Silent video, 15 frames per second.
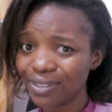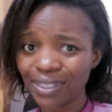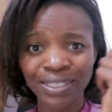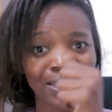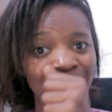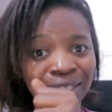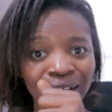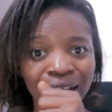
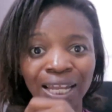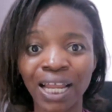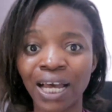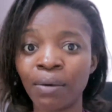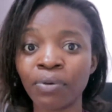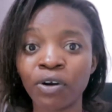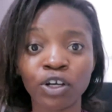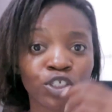Set
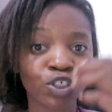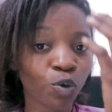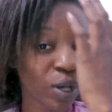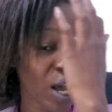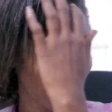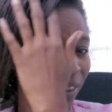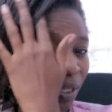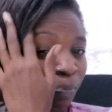alarm, because you know we
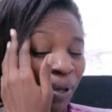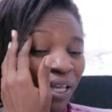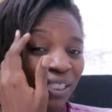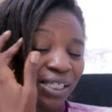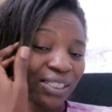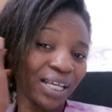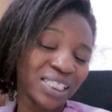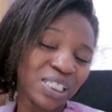have the
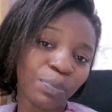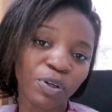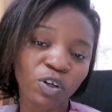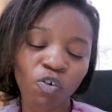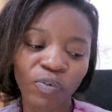painters are sleeping